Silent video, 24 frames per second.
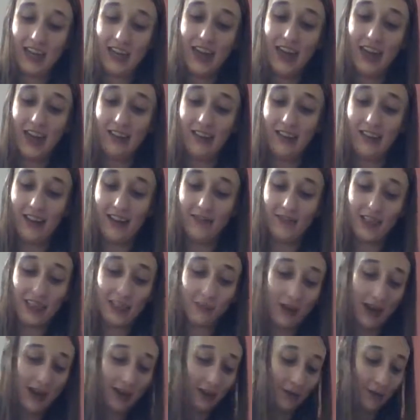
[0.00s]
I love
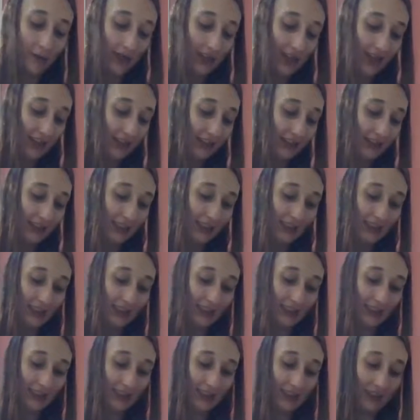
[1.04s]
spider plants.
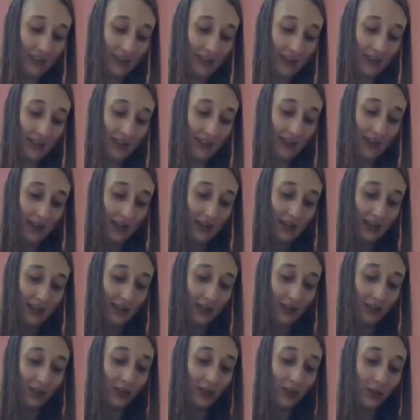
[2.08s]

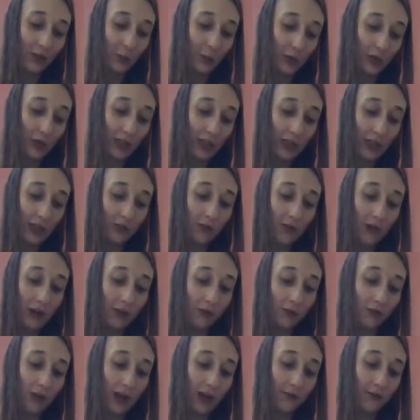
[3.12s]
They're super cute
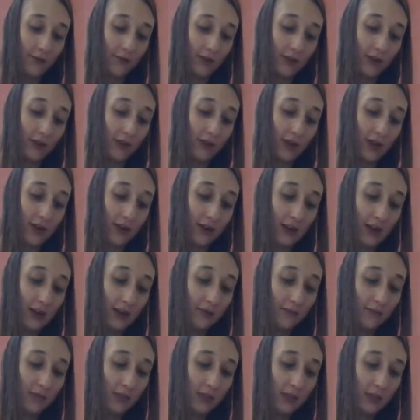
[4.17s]
and great for
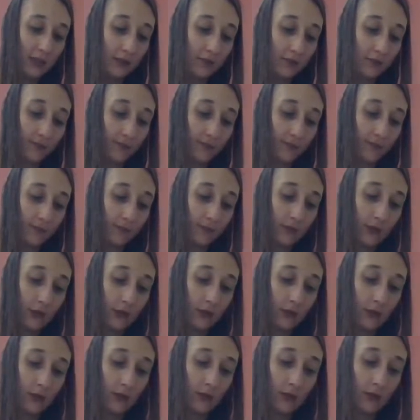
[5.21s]
terrariums.
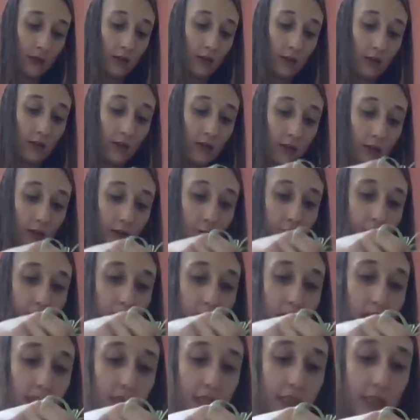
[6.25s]
Super
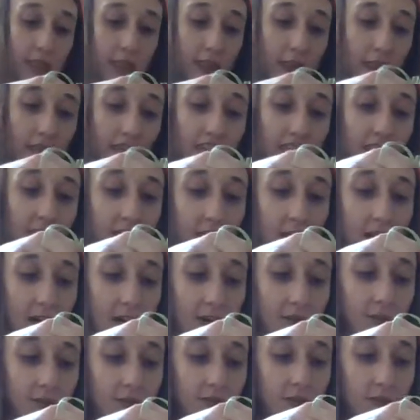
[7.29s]
easy to take care
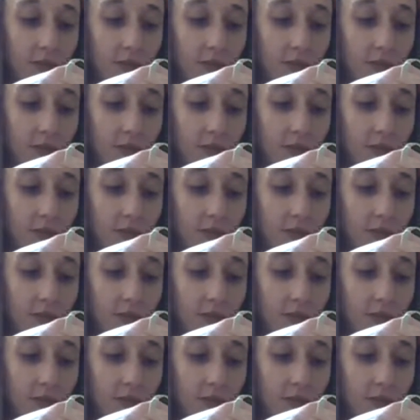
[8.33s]
of.